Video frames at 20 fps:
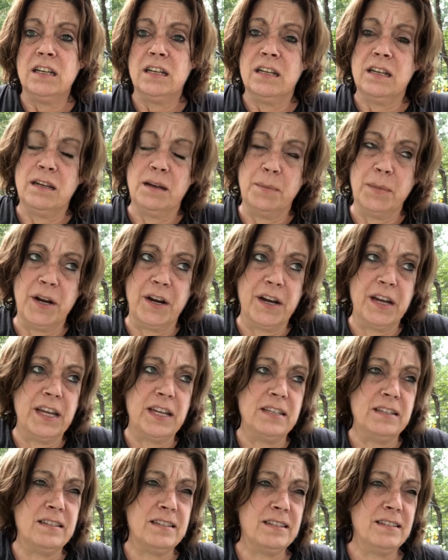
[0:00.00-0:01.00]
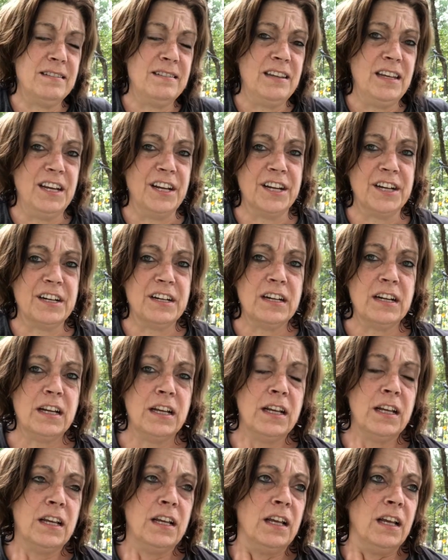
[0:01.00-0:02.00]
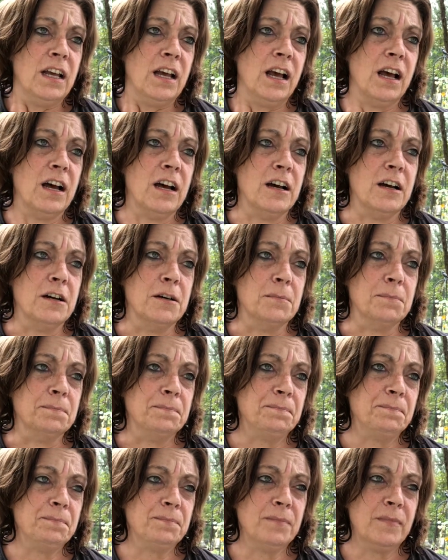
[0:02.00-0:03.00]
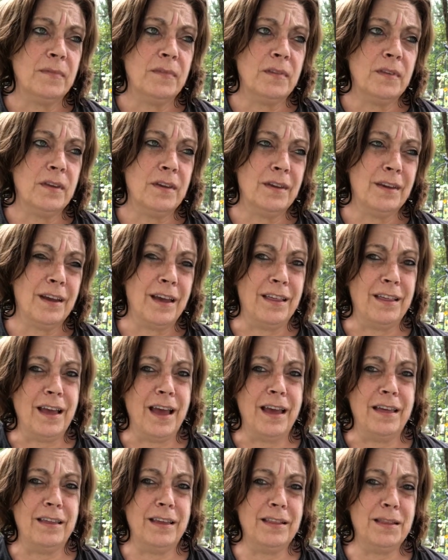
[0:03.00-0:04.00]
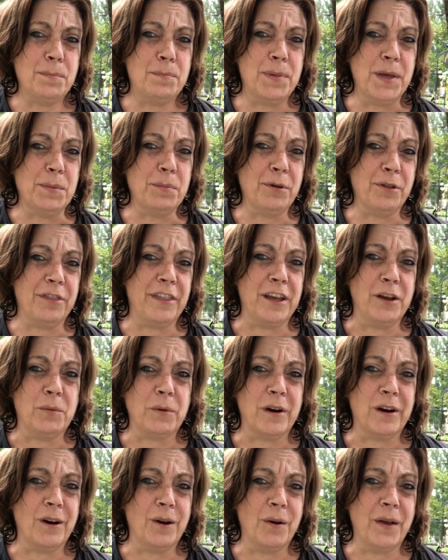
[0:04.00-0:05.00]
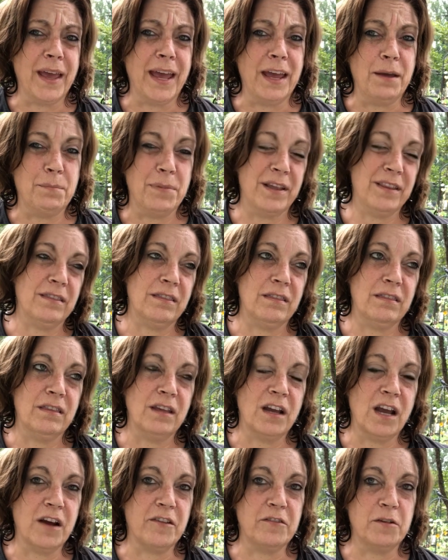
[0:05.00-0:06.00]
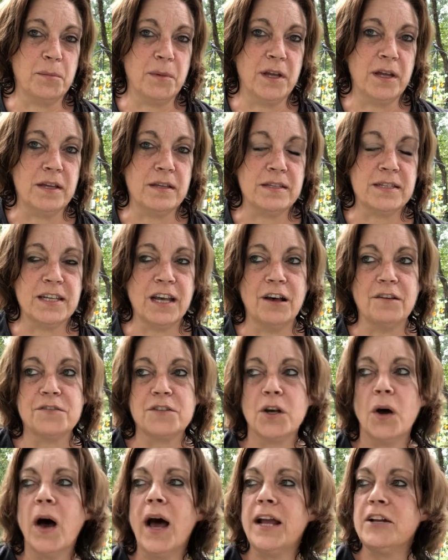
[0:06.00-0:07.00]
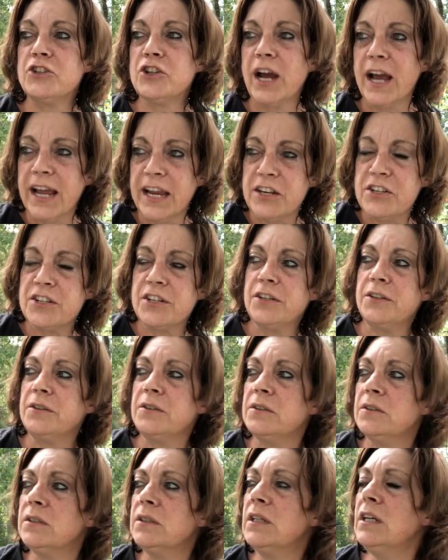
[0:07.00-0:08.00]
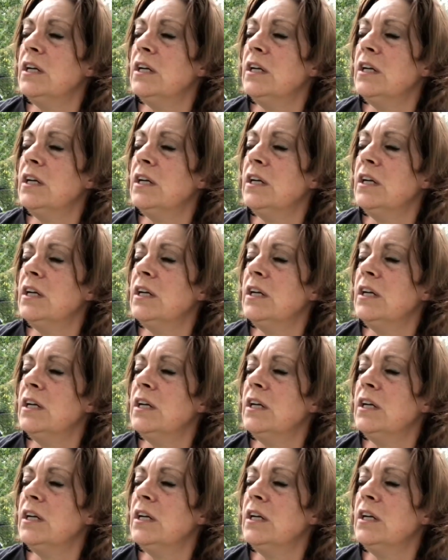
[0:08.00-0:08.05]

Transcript: Americans here. I think the people think we're okay, but the government itself. So I try to